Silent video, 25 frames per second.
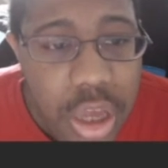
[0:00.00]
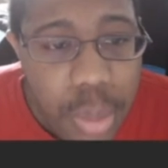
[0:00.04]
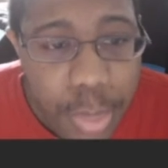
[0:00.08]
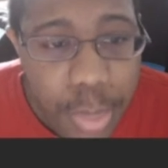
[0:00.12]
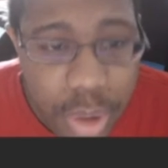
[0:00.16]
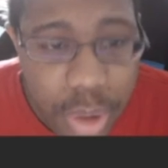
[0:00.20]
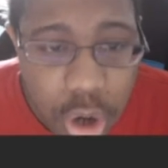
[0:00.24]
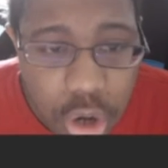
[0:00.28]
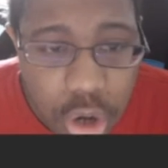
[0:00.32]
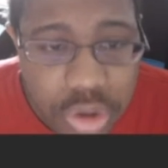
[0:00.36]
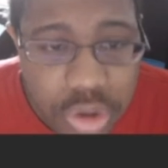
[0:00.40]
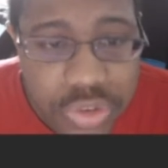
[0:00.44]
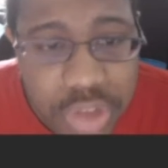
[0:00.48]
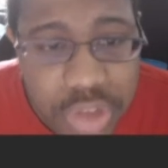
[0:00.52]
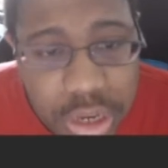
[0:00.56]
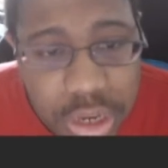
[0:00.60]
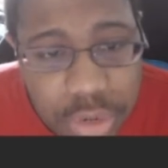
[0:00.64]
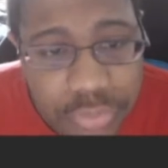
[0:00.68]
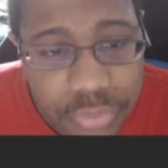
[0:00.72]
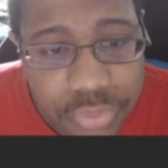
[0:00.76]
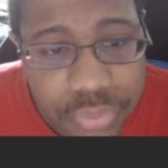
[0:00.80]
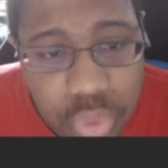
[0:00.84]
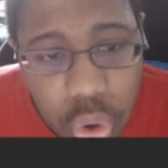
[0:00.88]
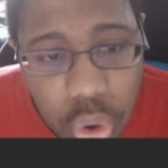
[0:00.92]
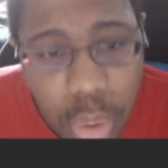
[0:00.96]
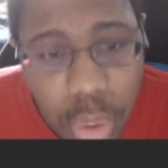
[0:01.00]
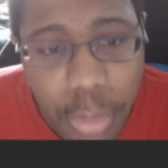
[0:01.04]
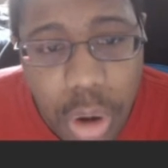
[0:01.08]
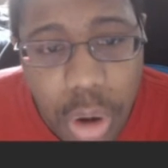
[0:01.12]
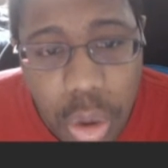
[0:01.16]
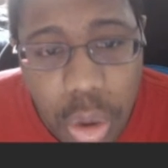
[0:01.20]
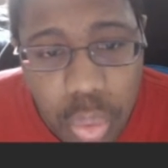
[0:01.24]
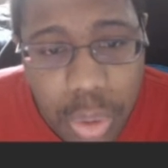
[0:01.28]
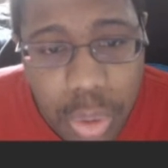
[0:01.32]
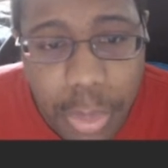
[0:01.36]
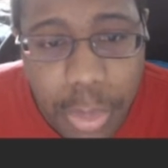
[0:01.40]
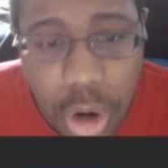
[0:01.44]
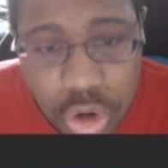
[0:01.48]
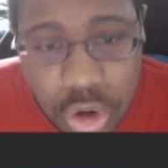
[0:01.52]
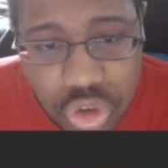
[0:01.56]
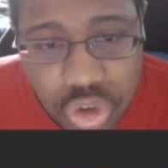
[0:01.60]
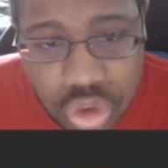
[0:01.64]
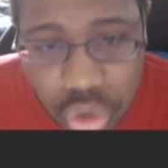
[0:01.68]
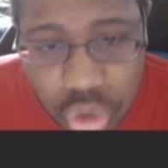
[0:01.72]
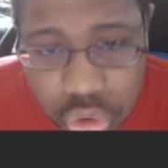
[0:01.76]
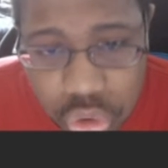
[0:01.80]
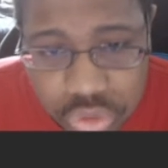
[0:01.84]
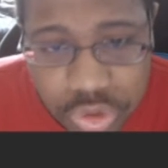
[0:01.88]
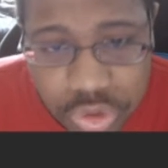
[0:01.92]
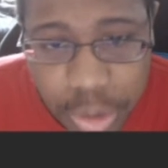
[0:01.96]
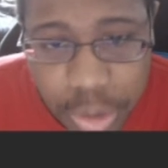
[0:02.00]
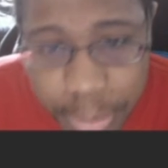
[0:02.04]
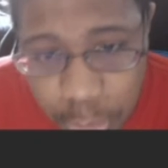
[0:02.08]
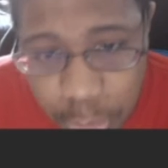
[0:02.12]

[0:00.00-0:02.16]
McCarthy said in floor remarks Thursday,